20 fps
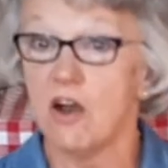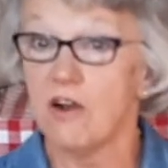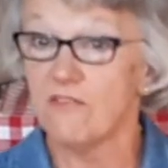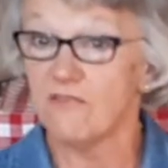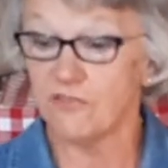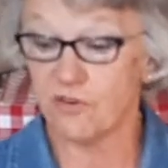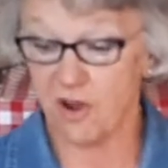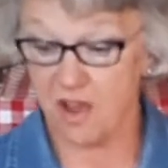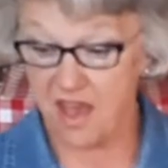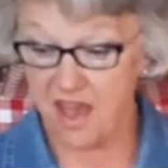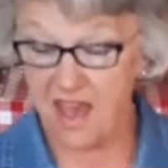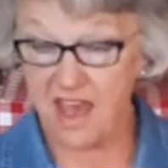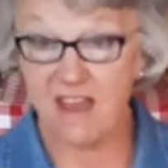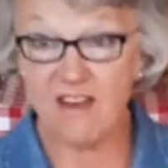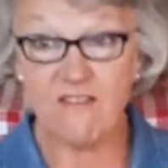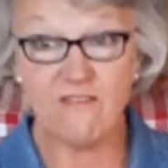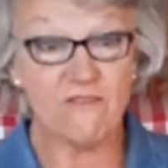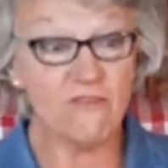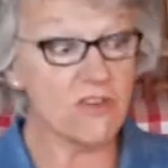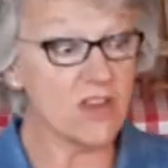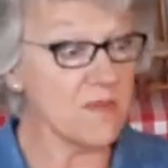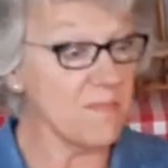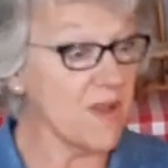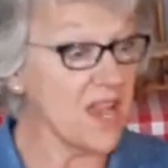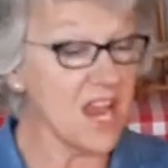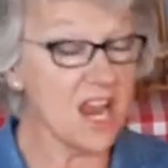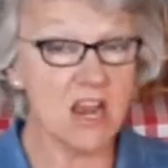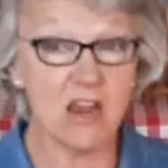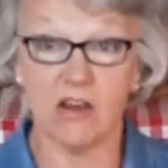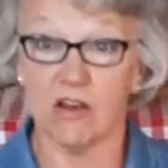For every
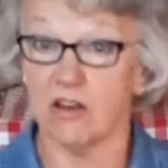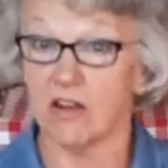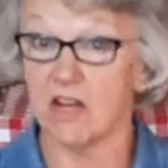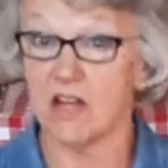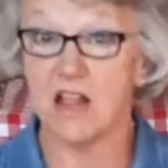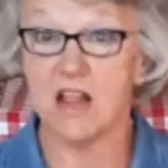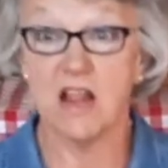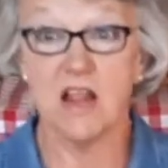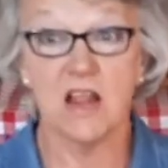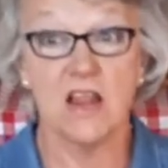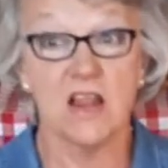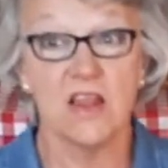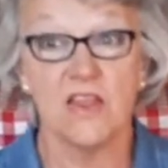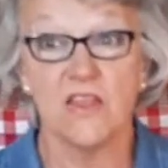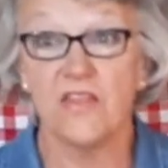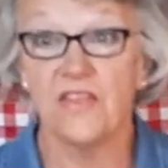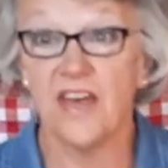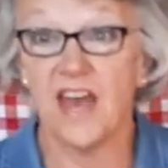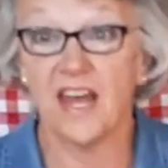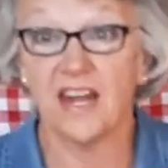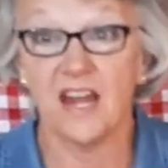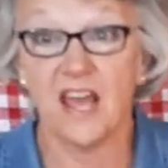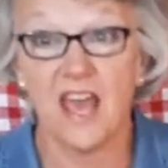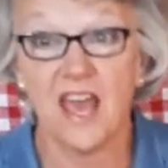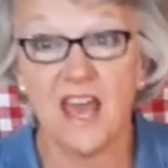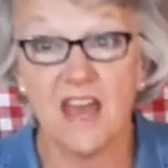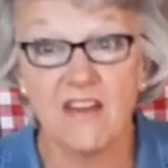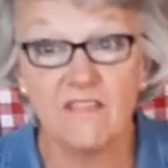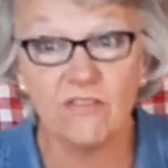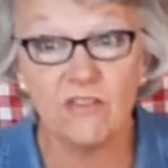bear that
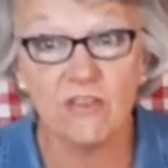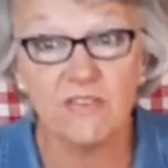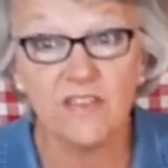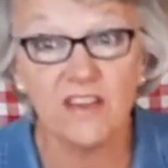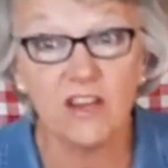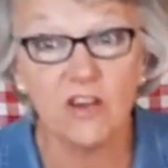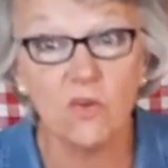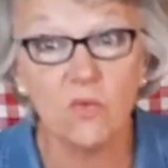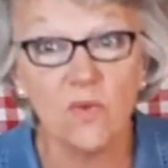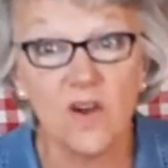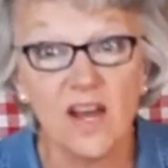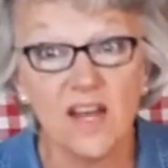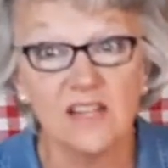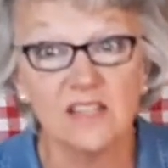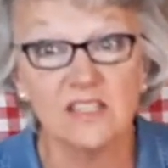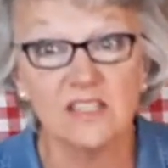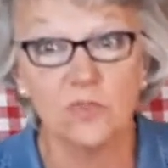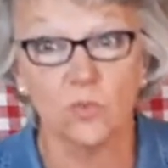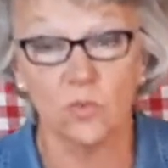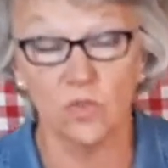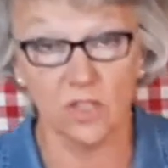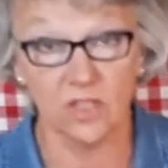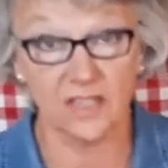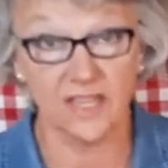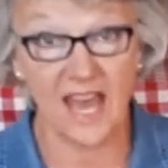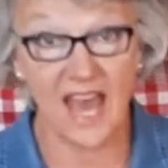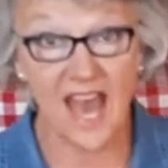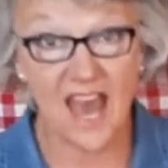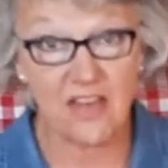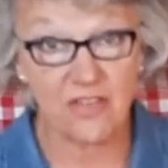ever there was will
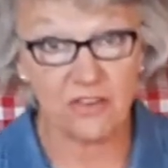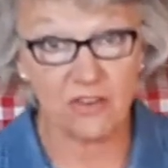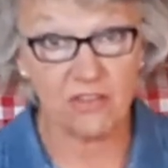gather